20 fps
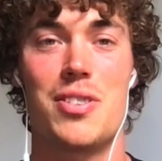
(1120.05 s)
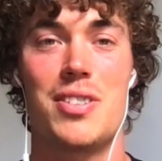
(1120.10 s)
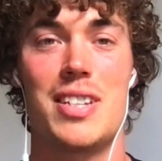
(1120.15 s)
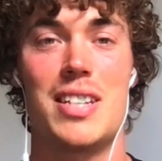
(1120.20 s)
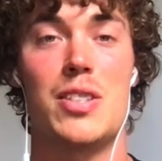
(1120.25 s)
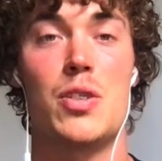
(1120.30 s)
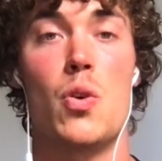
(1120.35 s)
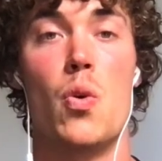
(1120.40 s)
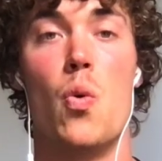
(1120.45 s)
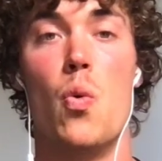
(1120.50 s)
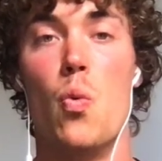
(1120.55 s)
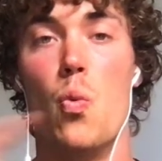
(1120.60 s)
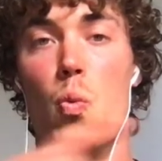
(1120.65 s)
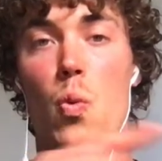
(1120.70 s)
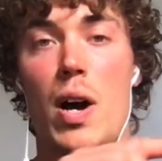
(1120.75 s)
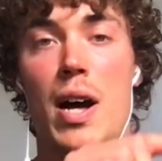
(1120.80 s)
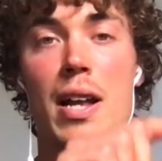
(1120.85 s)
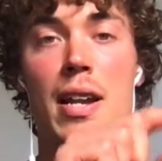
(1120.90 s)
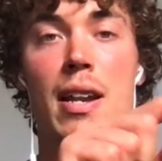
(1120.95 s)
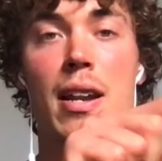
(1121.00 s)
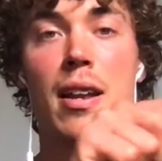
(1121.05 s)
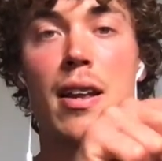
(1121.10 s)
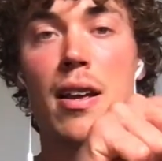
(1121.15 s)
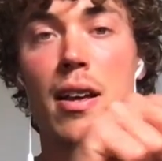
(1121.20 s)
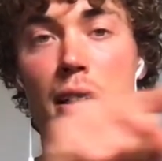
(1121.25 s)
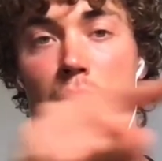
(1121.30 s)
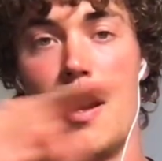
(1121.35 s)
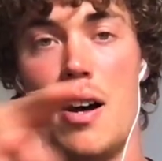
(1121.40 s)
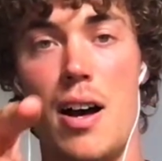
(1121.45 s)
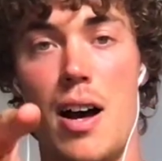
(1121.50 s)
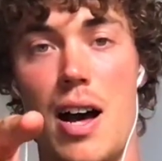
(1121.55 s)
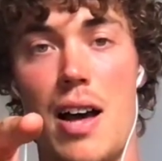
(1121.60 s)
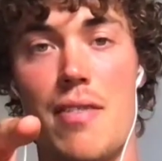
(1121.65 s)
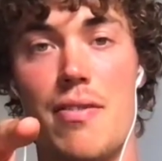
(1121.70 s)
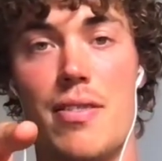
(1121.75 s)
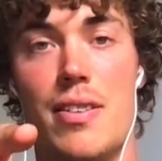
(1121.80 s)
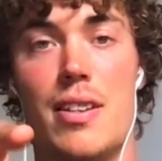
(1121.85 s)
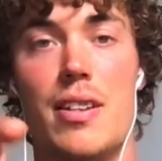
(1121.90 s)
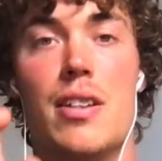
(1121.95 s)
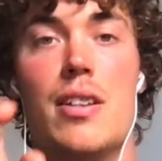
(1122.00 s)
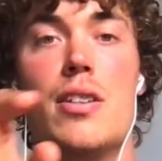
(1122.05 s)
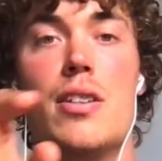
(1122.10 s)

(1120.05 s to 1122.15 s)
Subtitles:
It's 1-2-1.